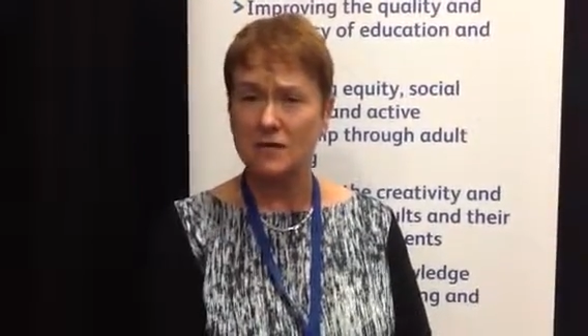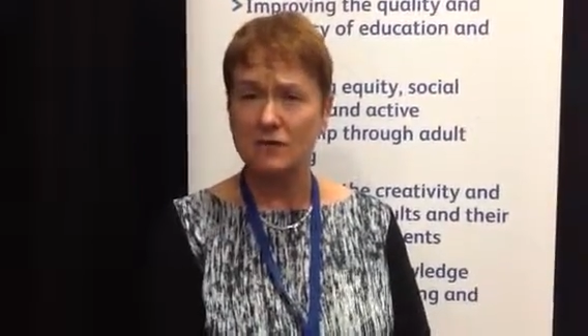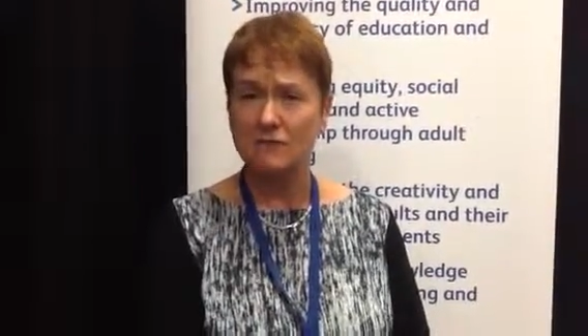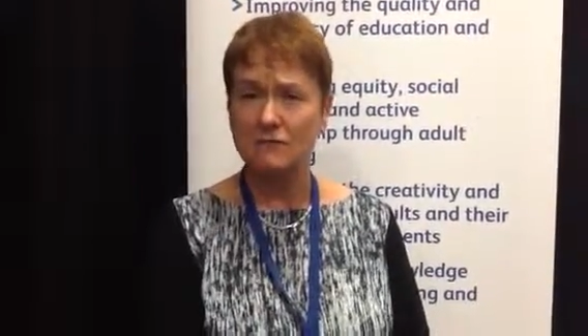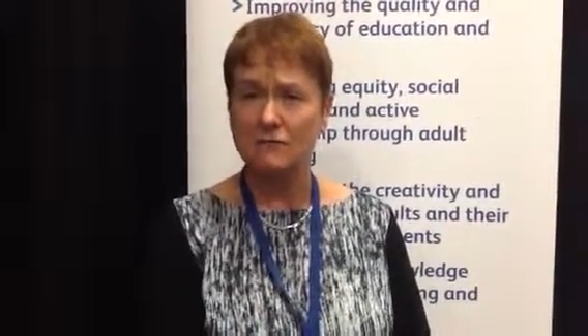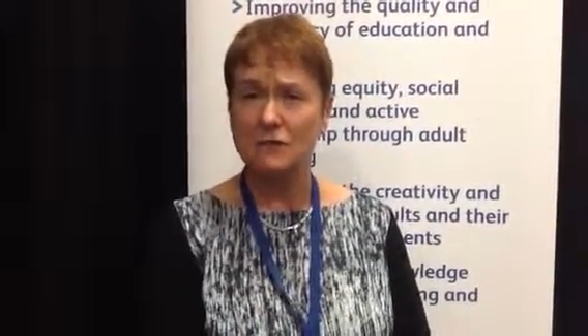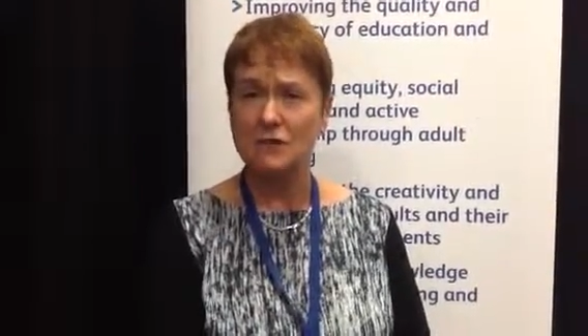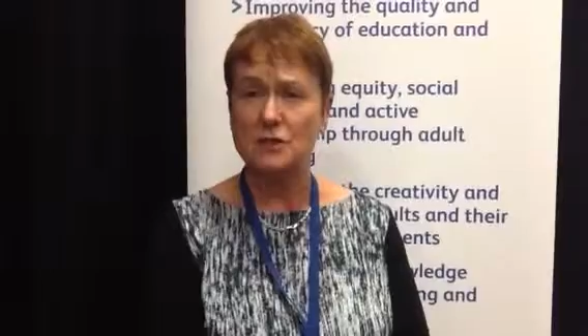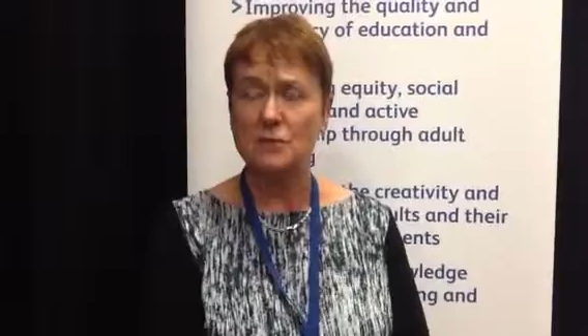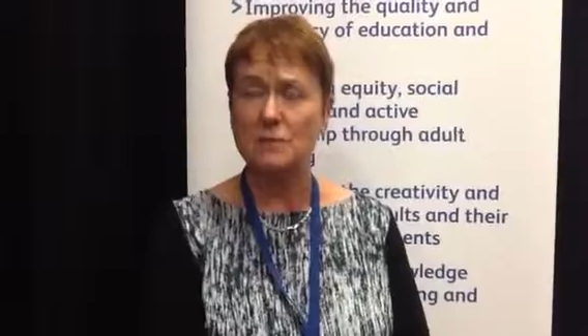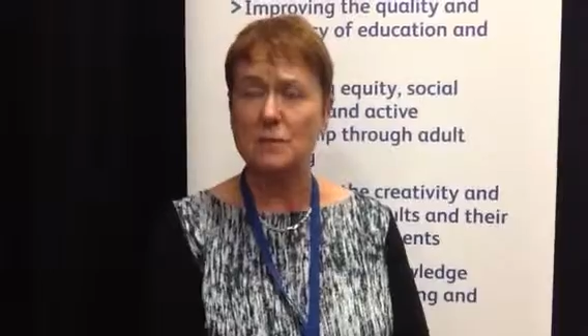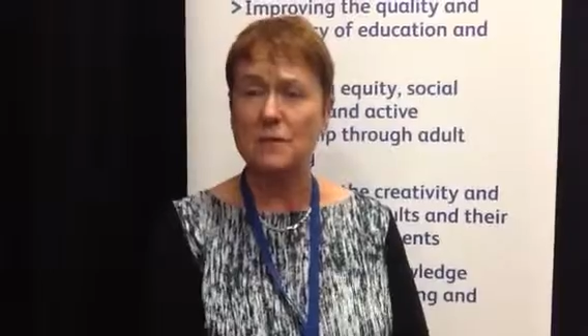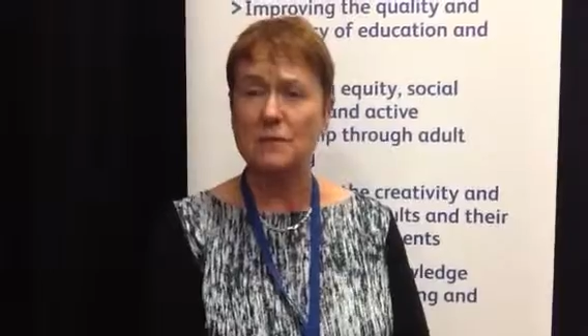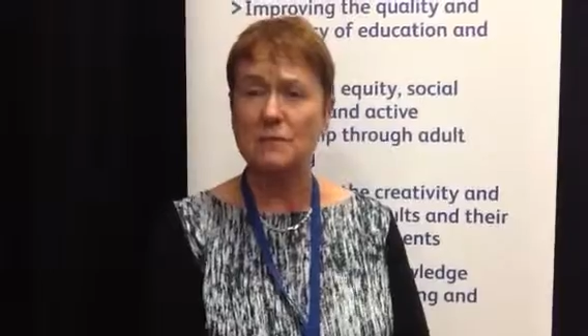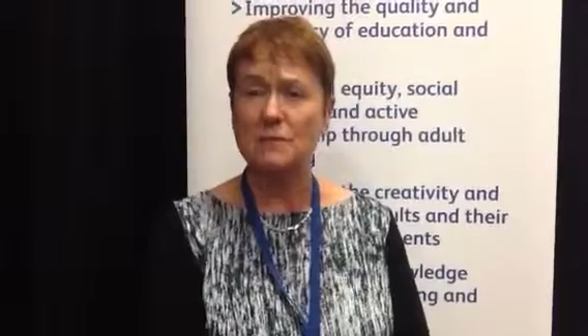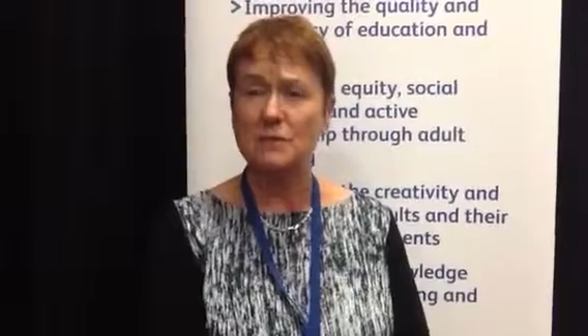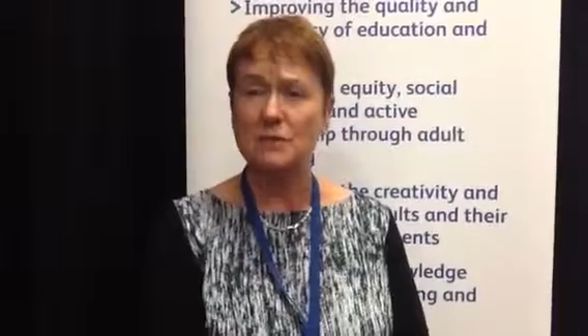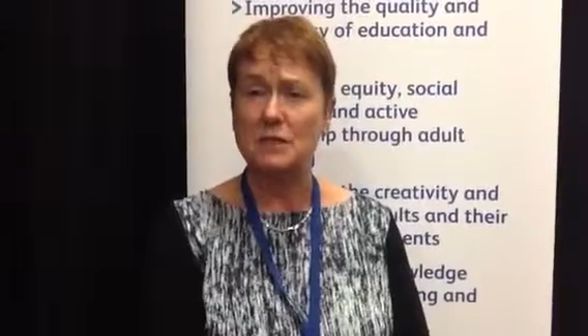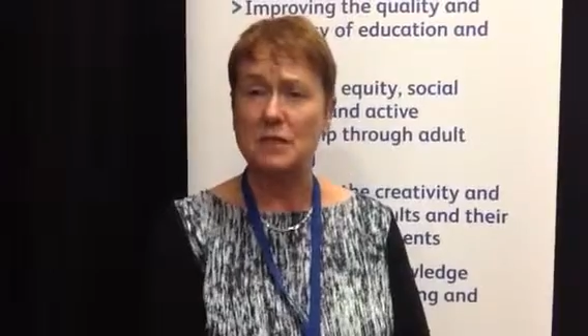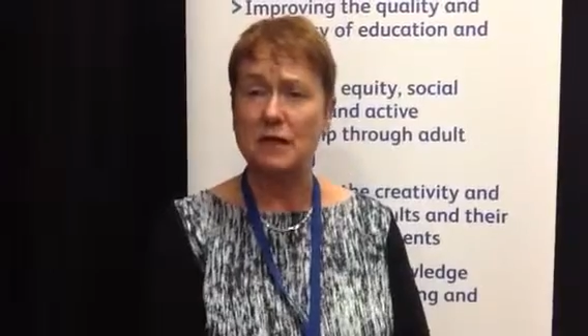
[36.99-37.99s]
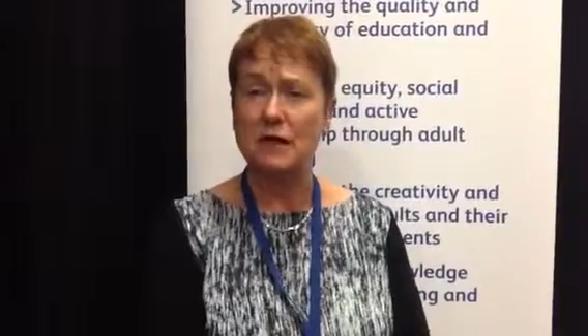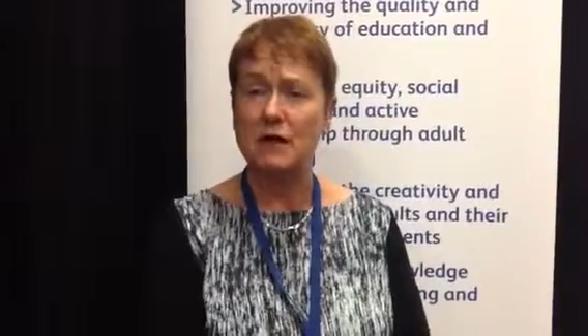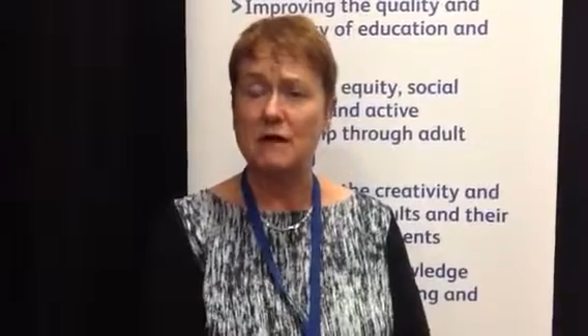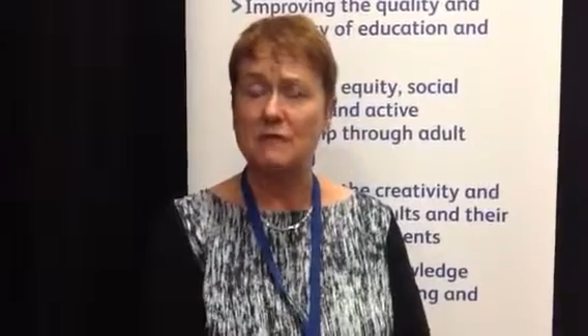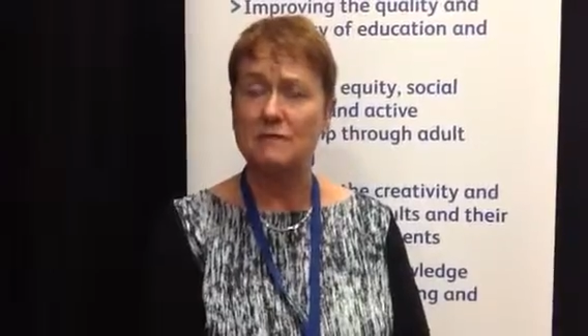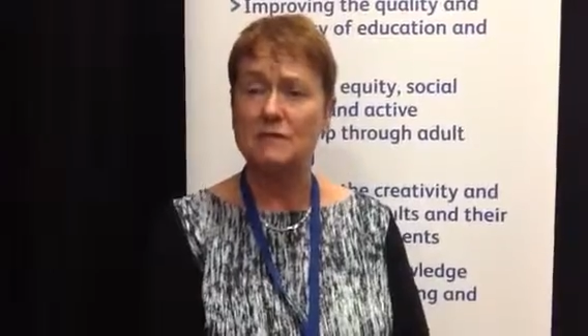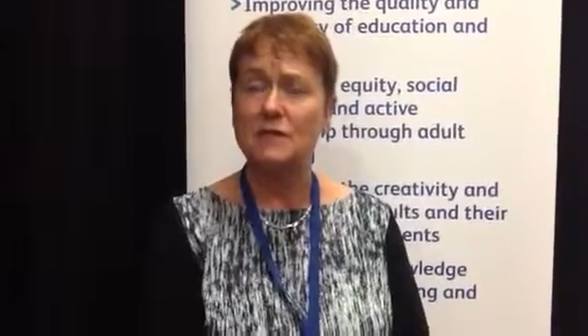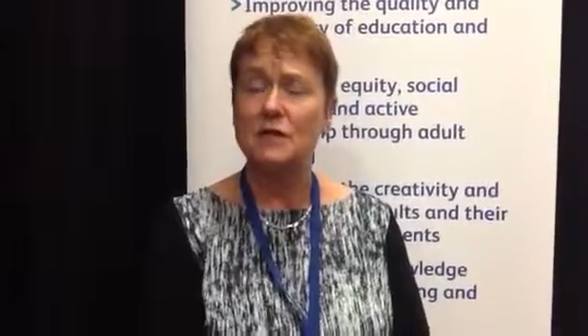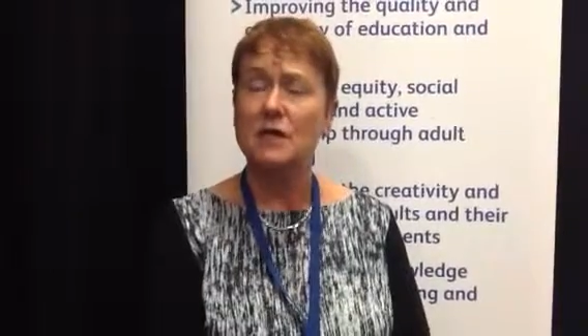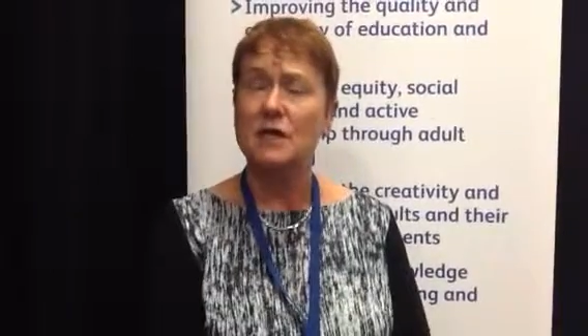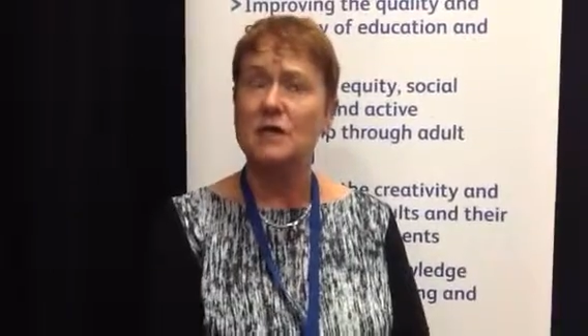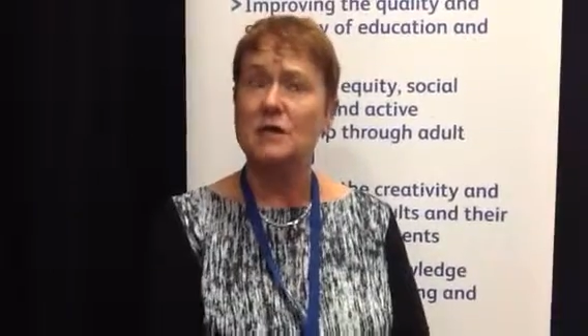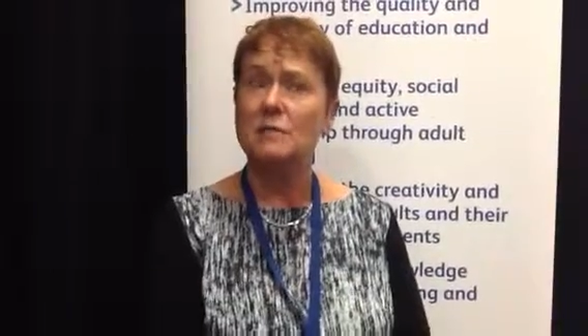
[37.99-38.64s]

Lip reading: a difference to people's lives.